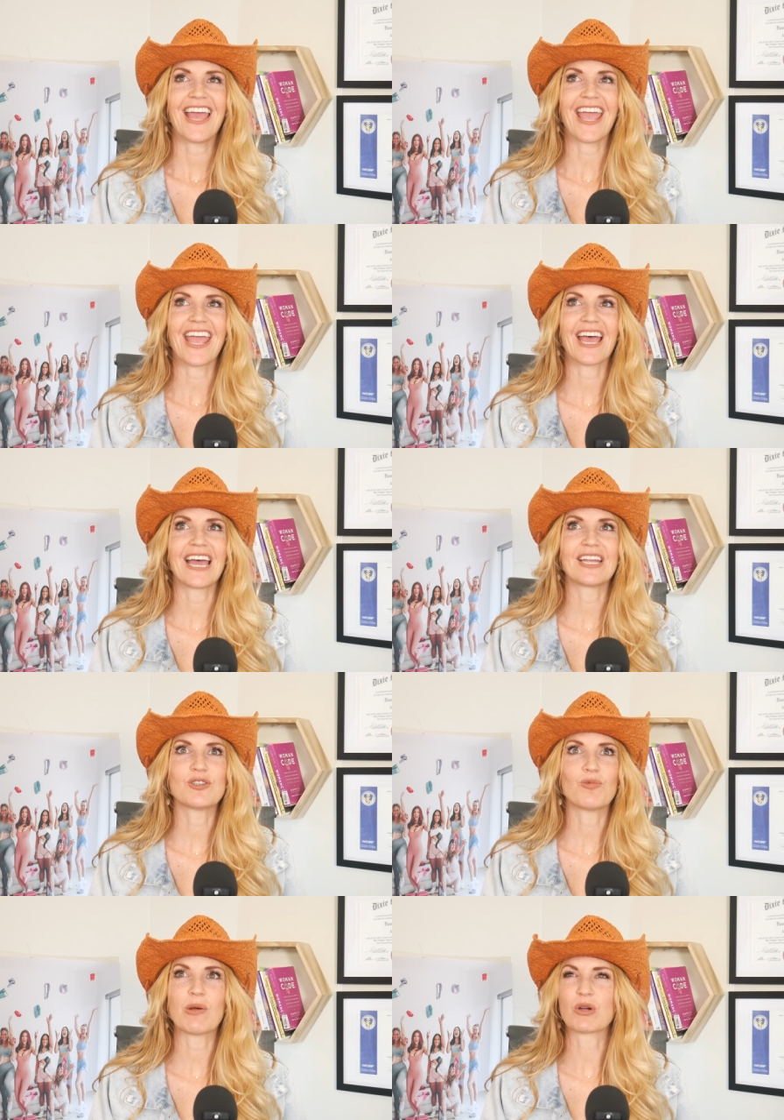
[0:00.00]

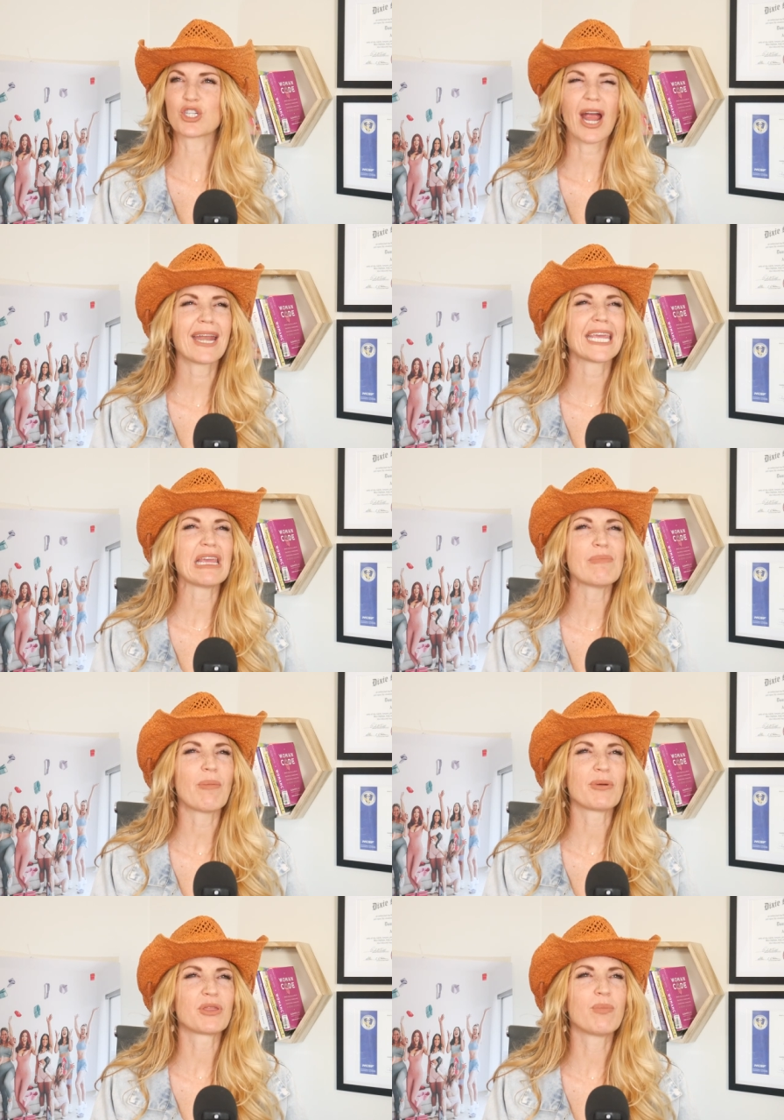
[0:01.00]
and we were trying to keep
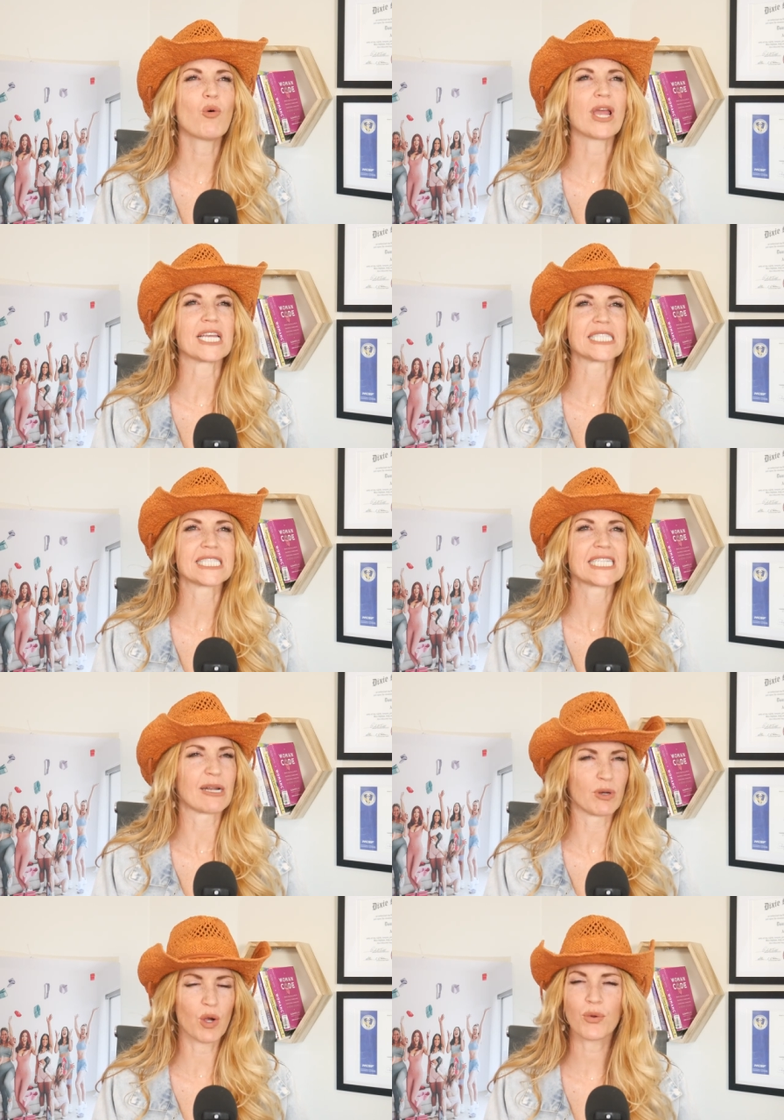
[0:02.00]
up with the boys.
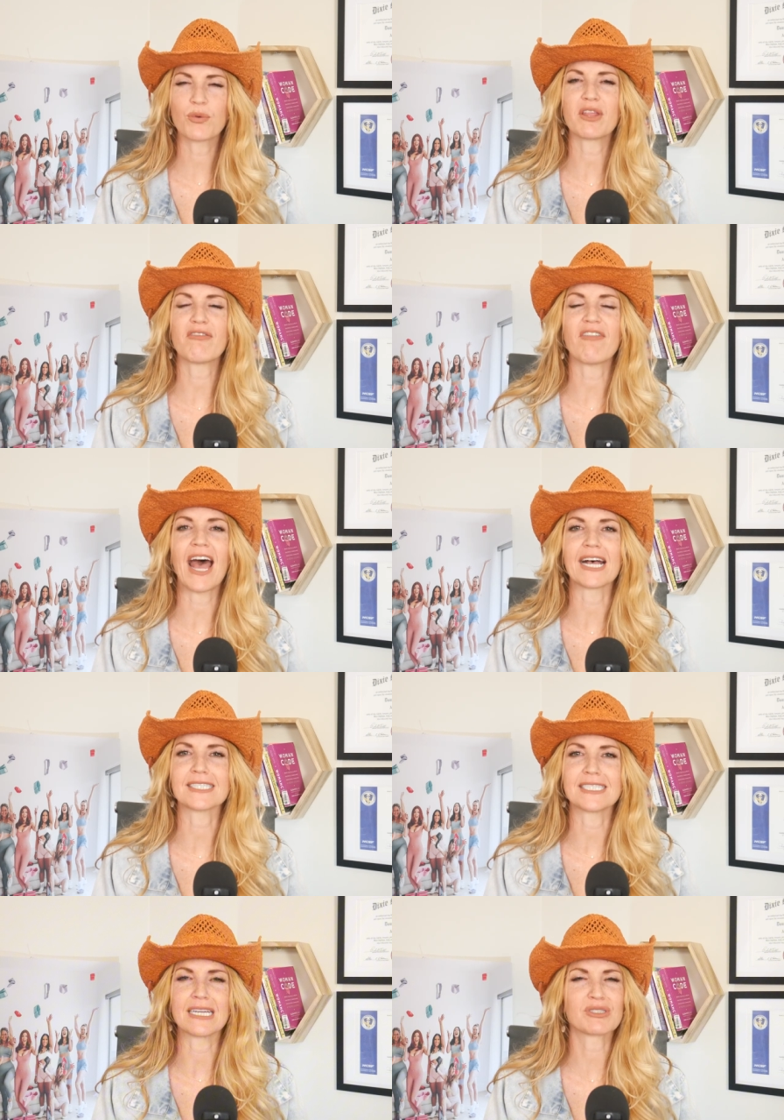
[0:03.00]
They were going really
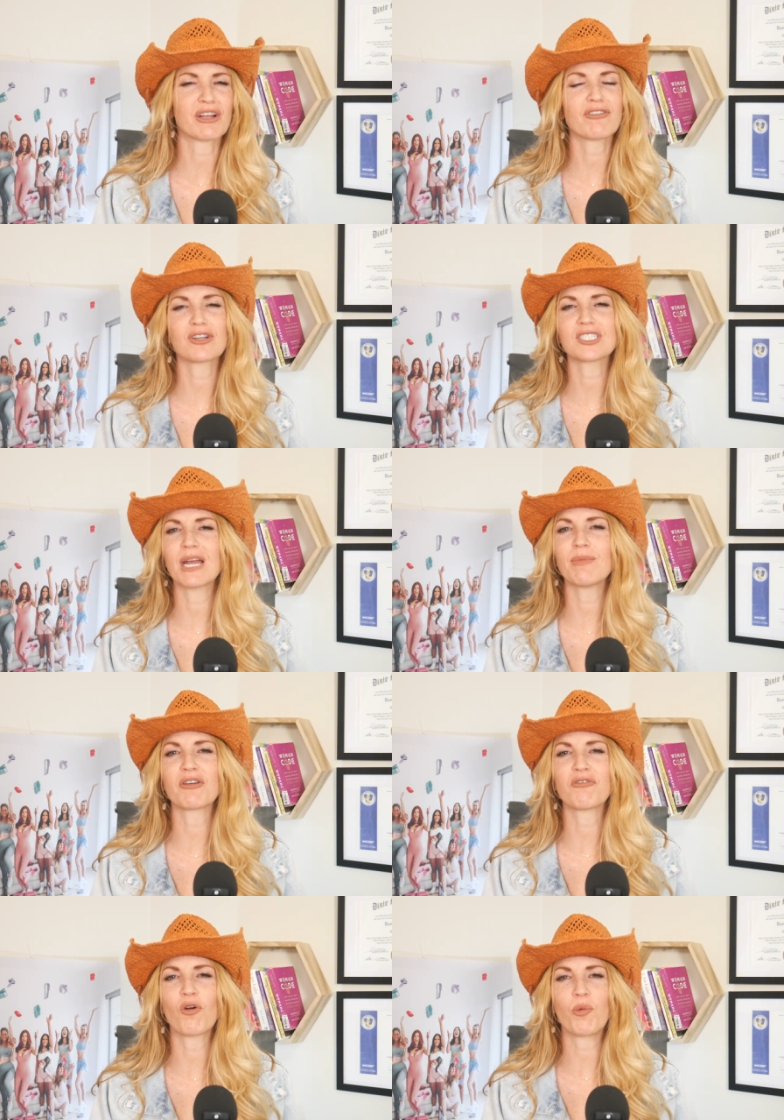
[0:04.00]
fast, and it was our first time on
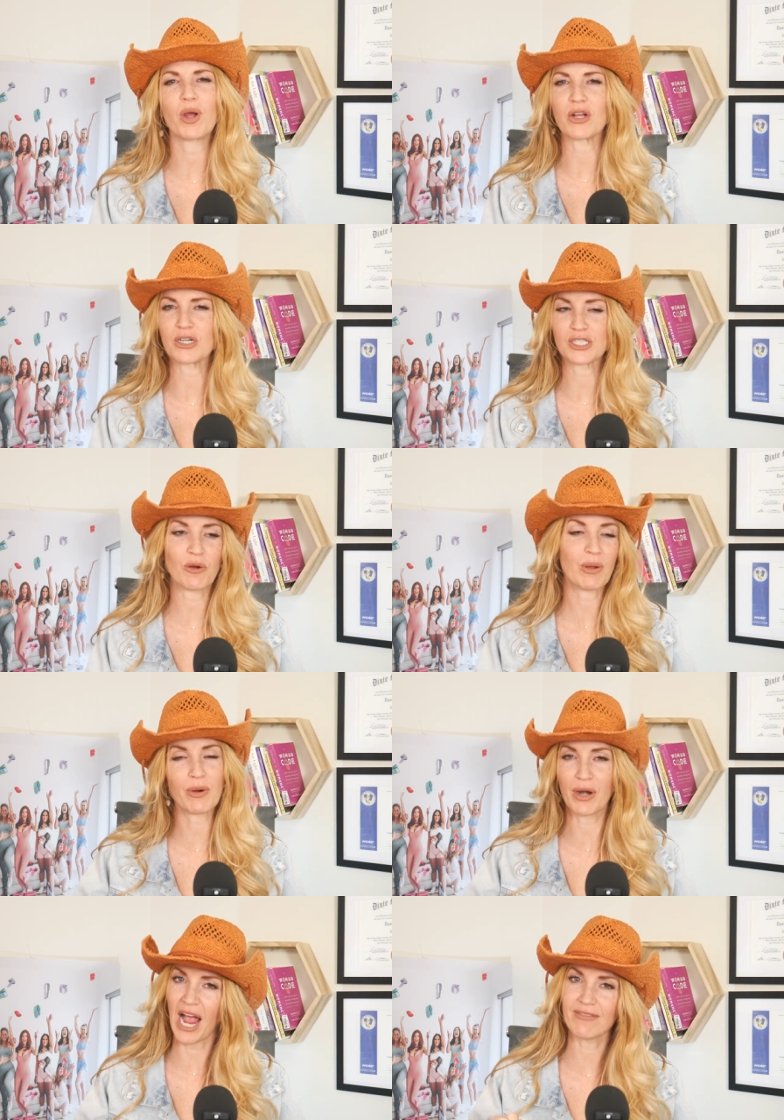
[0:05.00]
a four wheeler. So we
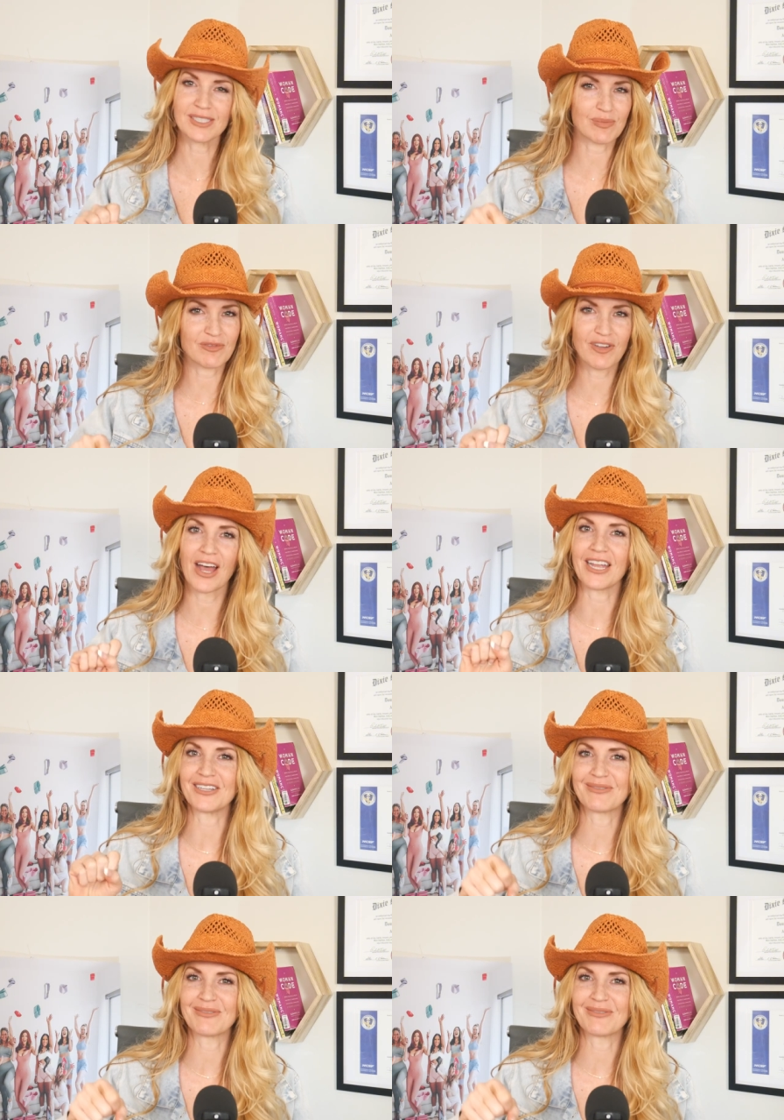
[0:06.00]
were having some fun,